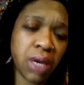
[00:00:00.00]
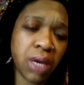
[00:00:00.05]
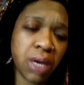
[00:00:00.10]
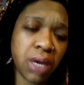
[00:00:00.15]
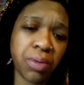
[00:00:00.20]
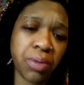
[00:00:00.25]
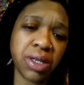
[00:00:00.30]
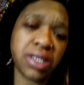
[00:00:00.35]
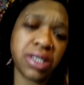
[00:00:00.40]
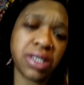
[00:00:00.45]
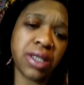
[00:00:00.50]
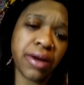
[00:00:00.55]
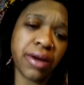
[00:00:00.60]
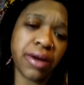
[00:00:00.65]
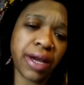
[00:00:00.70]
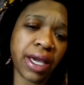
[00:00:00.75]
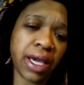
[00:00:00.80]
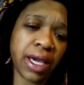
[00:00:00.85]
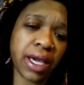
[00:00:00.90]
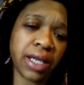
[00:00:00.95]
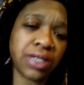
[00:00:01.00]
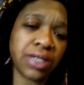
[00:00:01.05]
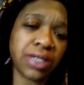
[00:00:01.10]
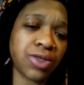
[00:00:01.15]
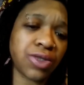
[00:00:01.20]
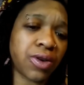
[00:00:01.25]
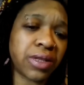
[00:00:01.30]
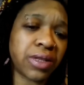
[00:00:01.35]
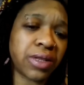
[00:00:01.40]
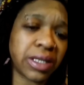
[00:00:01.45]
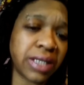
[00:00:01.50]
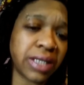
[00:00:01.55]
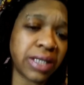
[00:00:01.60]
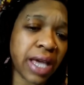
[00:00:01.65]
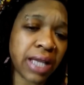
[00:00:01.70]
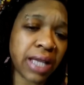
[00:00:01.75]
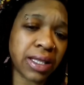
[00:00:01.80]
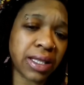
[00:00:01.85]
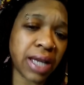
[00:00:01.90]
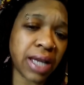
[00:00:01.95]
puts their hands on the
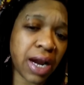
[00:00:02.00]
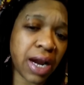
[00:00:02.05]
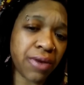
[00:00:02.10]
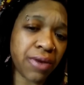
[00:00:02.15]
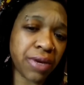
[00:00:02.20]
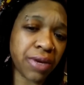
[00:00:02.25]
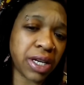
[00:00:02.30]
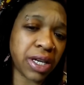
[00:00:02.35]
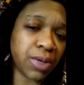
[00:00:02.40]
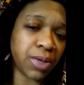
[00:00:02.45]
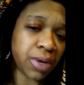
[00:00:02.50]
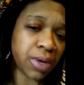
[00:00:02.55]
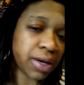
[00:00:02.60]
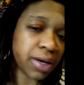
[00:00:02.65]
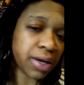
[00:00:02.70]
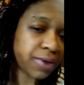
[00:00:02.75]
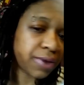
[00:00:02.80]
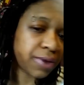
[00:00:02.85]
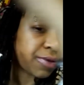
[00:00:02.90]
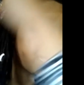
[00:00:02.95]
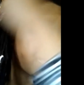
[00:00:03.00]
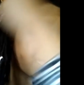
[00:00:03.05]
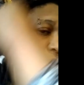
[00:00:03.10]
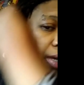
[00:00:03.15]
deck that I read with.